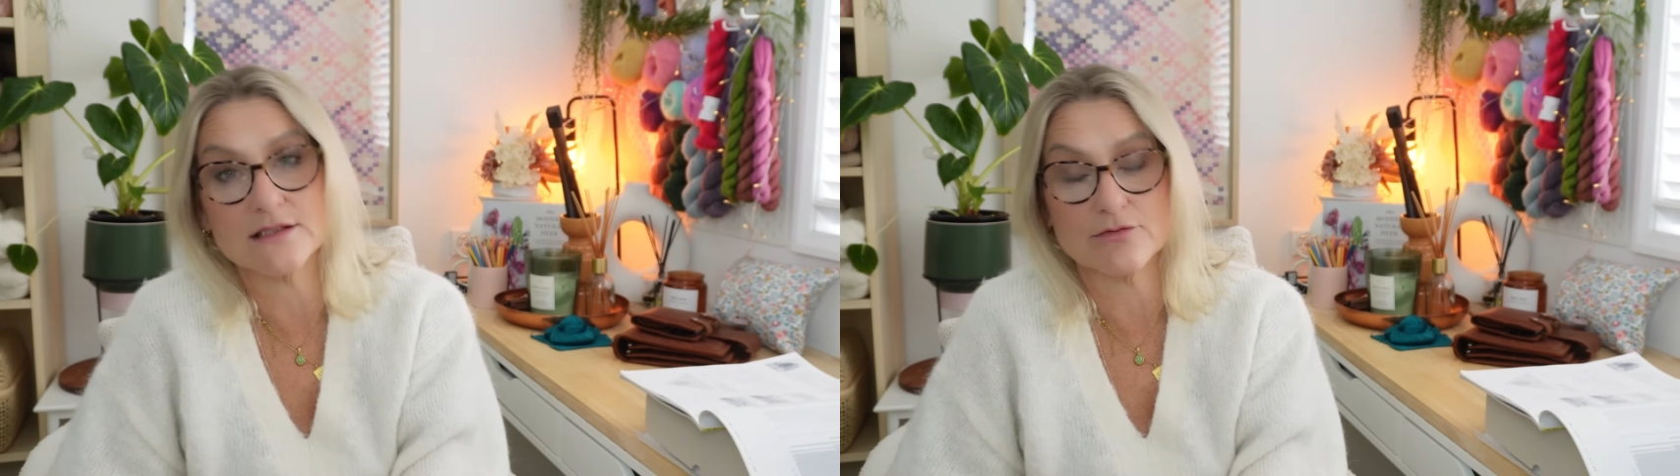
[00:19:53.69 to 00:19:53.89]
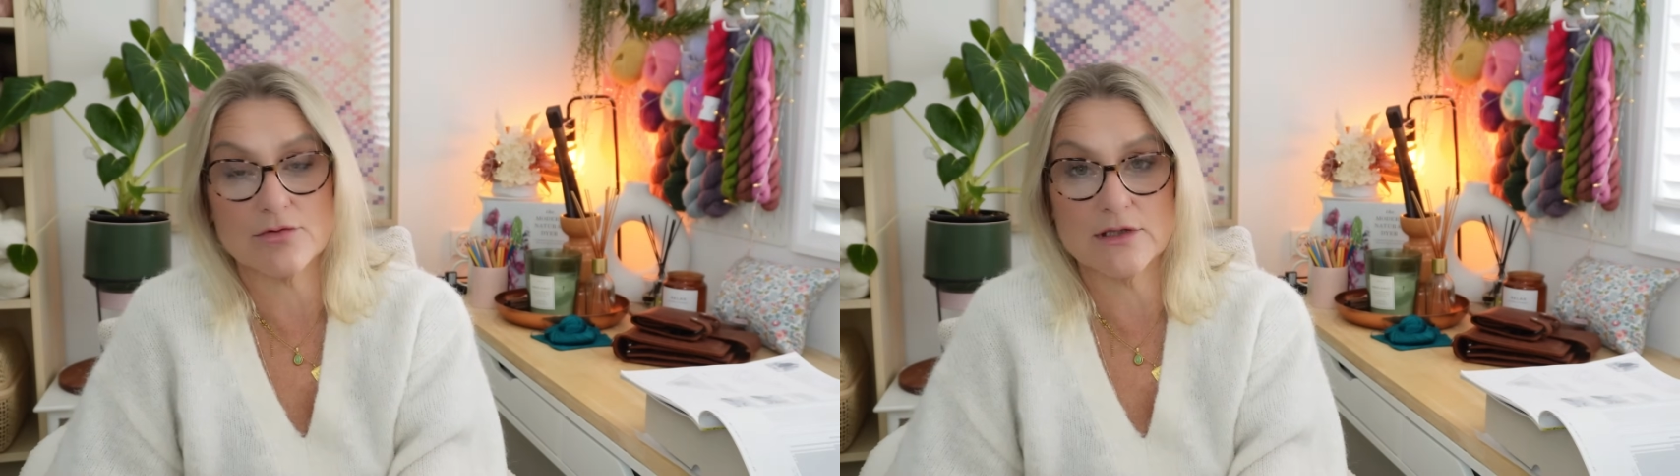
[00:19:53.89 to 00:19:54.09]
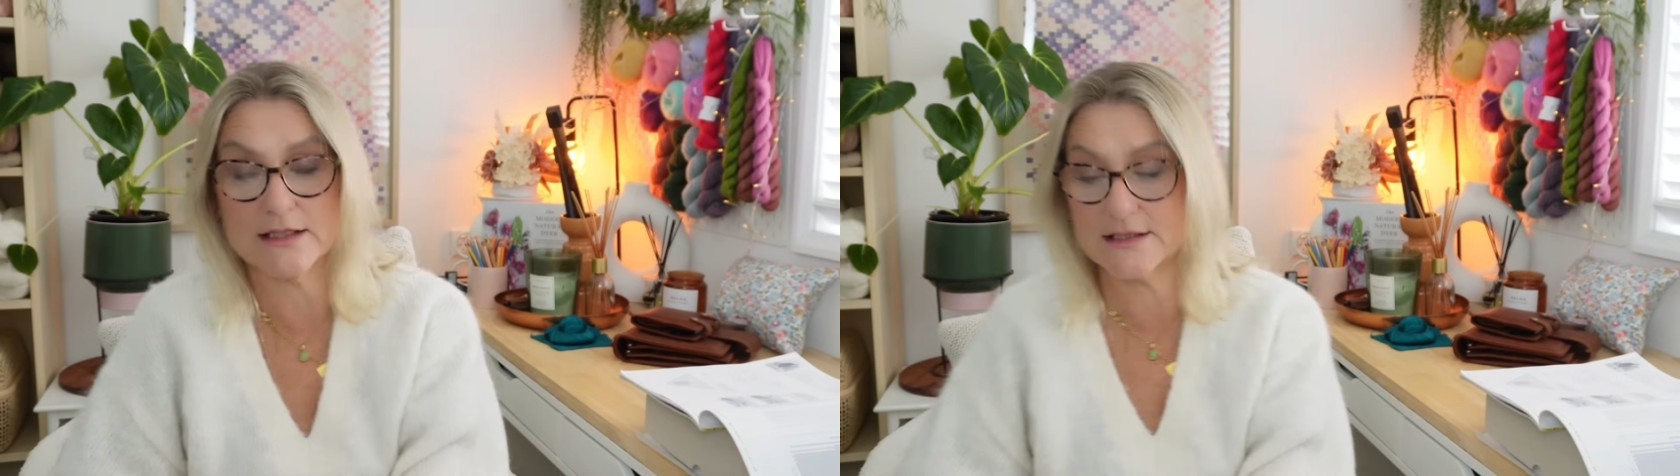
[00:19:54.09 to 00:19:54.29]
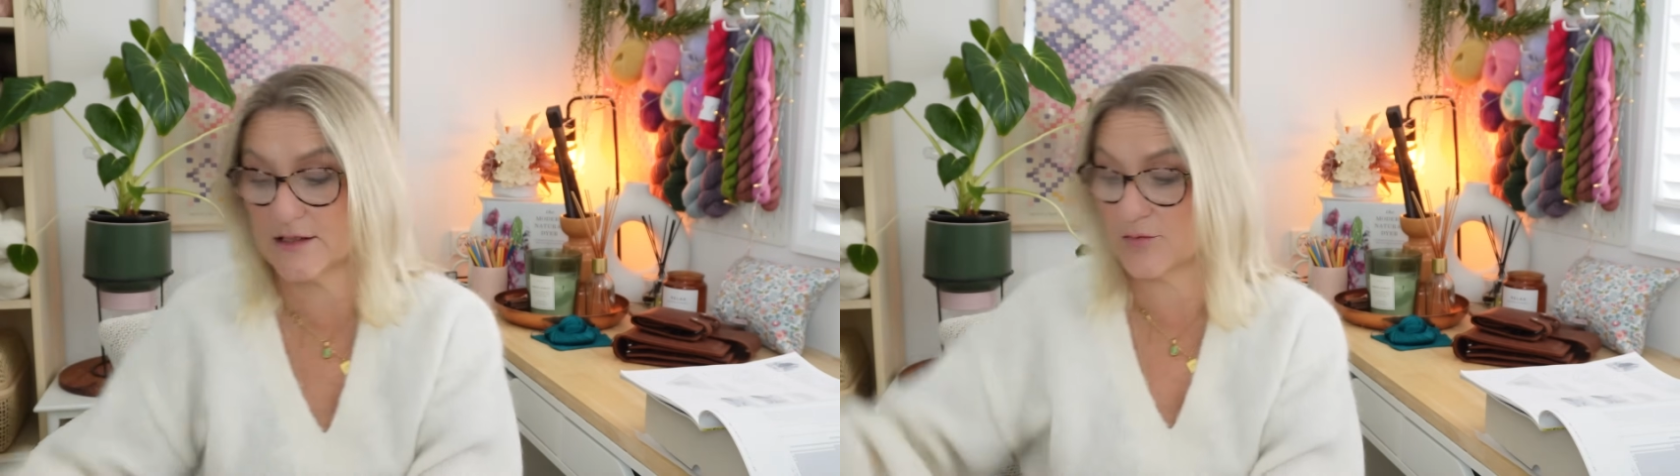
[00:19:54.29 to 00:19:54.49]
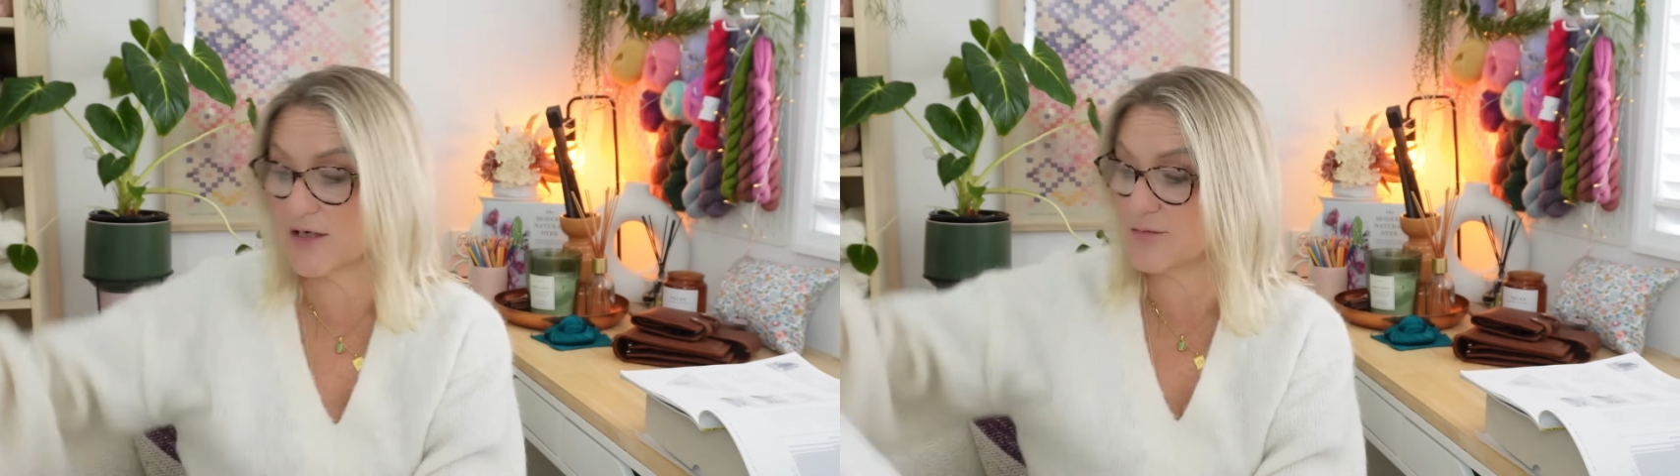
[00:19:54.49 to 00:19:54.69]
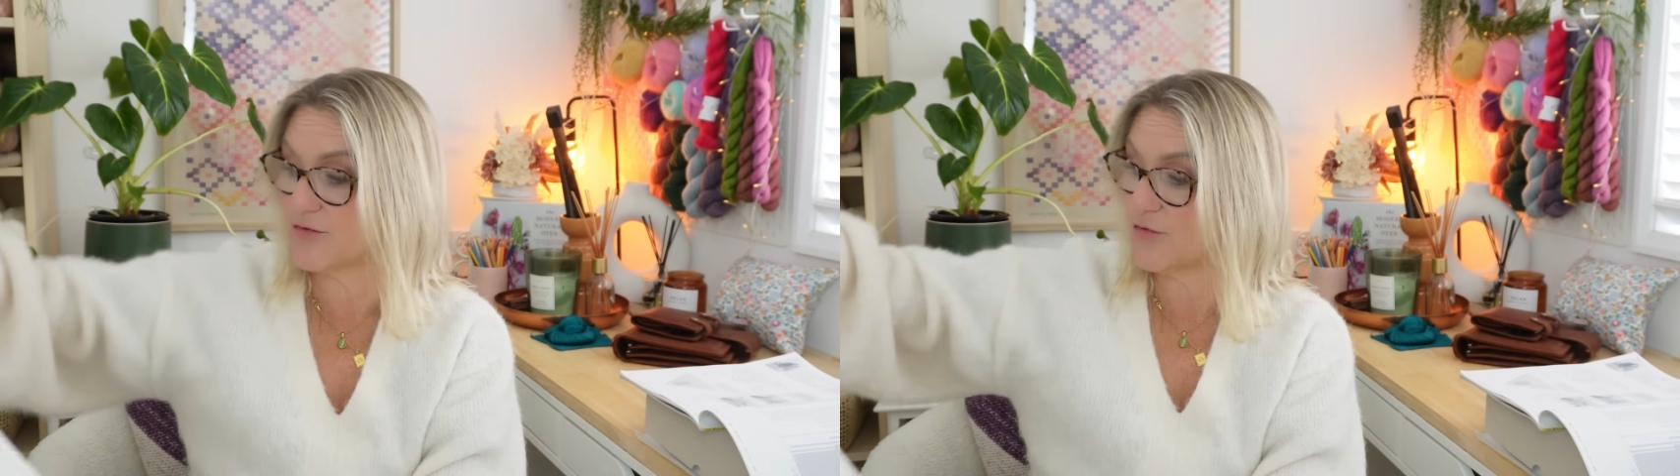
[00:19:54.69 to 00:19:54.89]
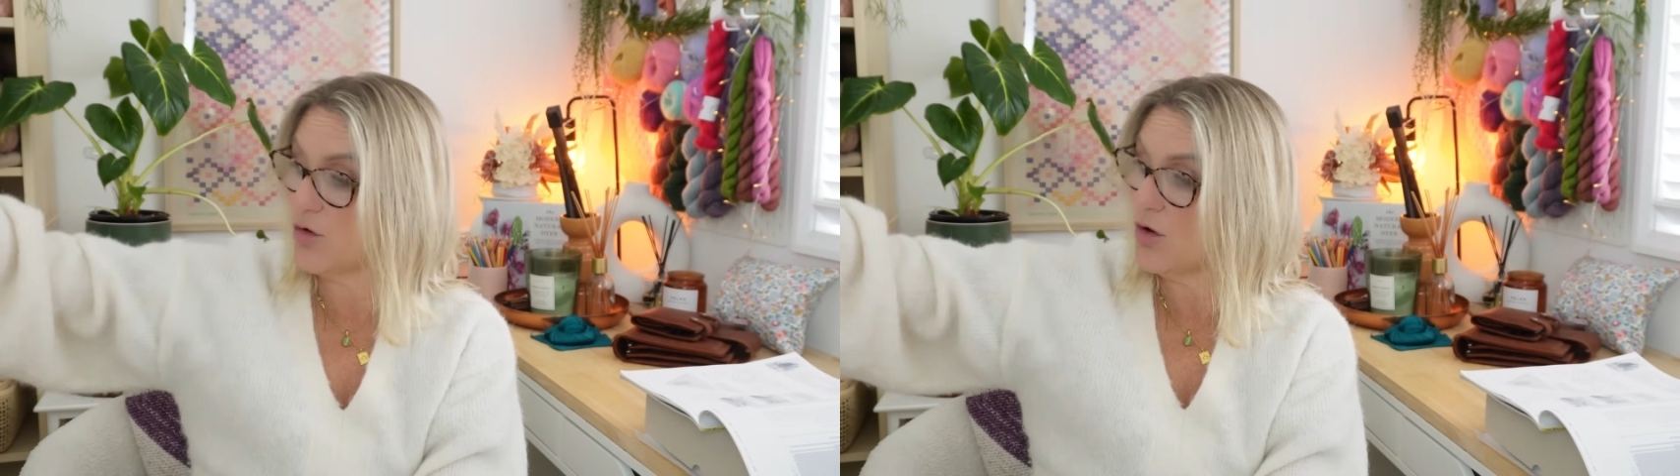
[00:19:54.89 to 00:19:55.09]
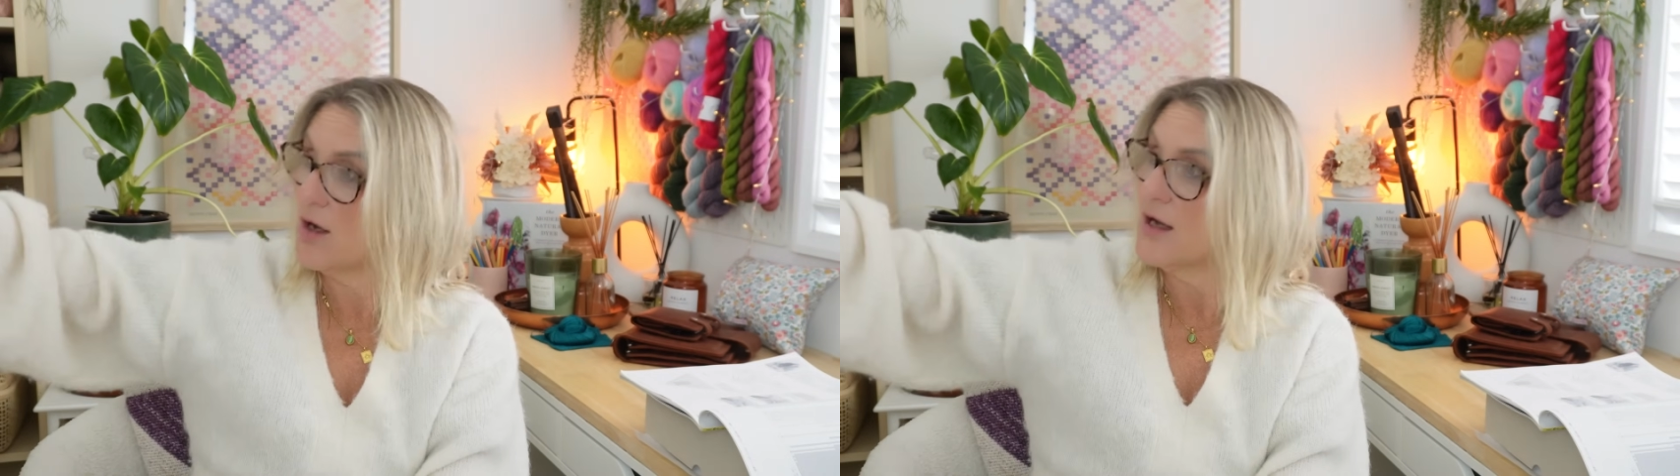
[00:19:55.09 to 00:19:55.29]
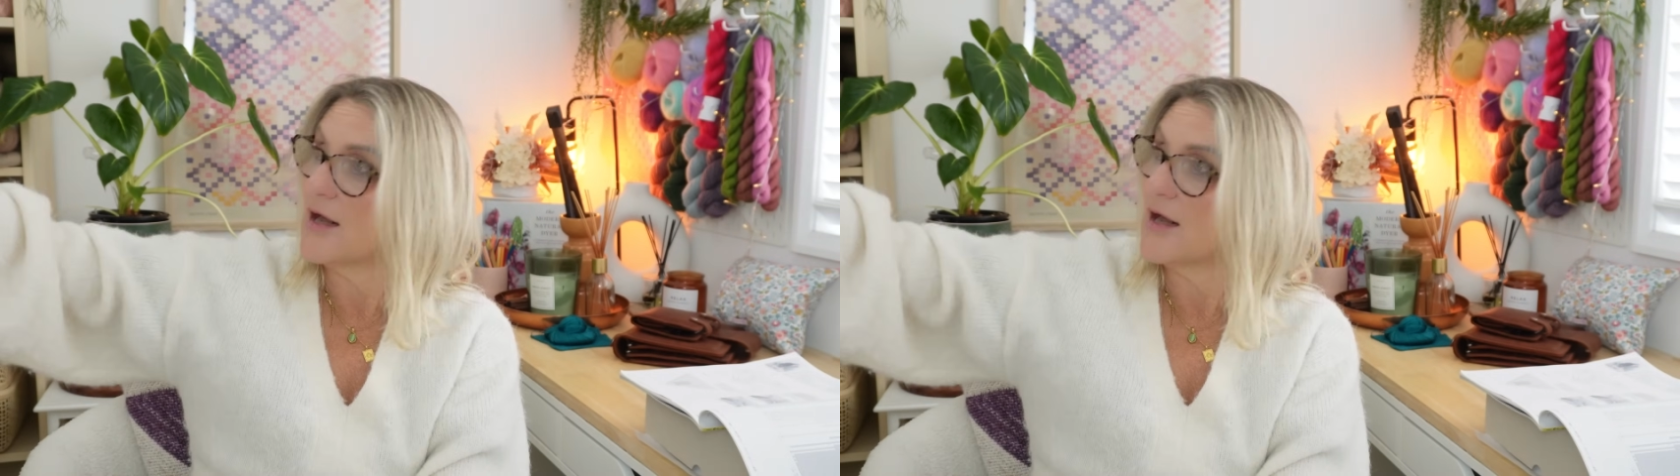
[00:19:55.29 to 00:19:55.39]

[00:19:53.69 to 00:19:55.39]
that were released the week before.